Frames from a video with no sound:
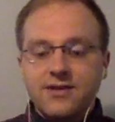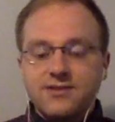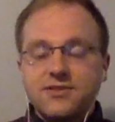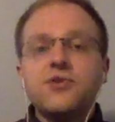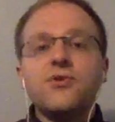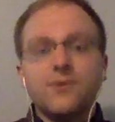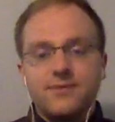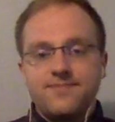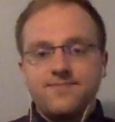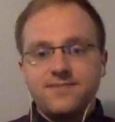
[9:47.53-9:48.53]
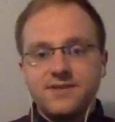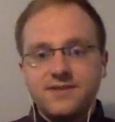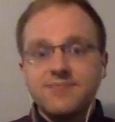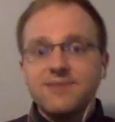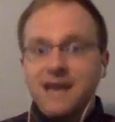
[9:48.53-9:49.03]
2,
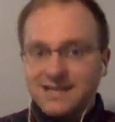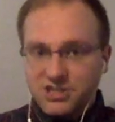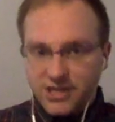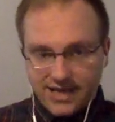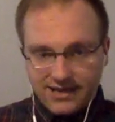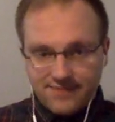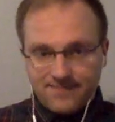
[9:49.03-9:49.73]
supply chain.